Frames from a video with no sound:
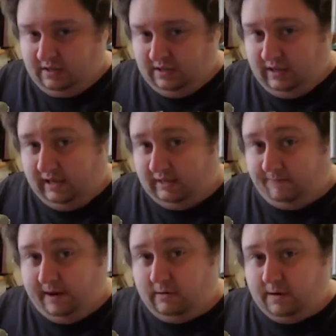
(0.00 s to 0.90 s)
and the
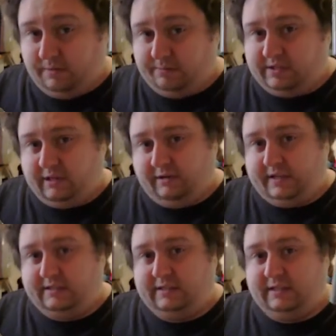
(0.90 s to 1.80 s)
Fire Emblem
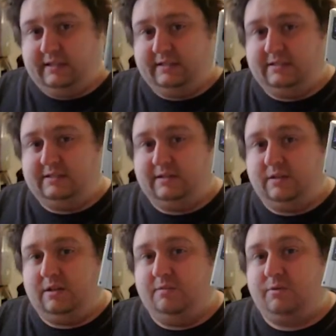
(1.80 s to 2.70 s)
series is
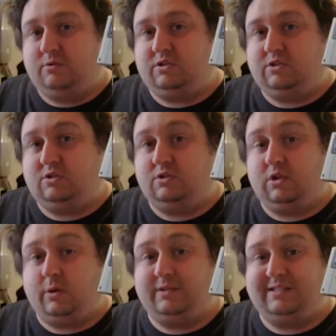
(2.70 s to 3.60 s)
the most
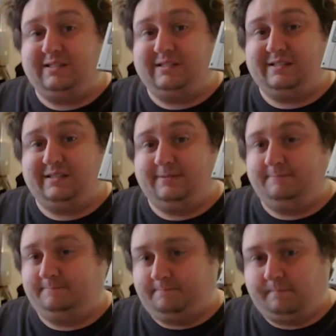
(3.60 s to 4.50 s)
closest
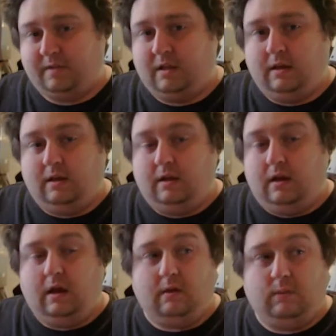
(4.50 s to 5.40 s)

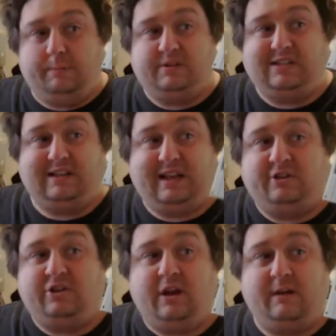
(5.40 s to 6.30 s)

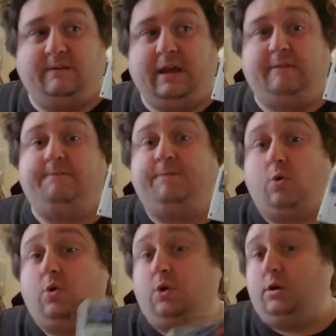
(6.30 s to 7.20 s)
representation of that
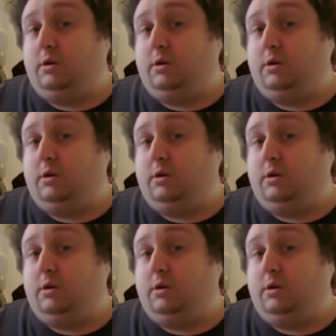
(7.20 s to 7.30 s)
for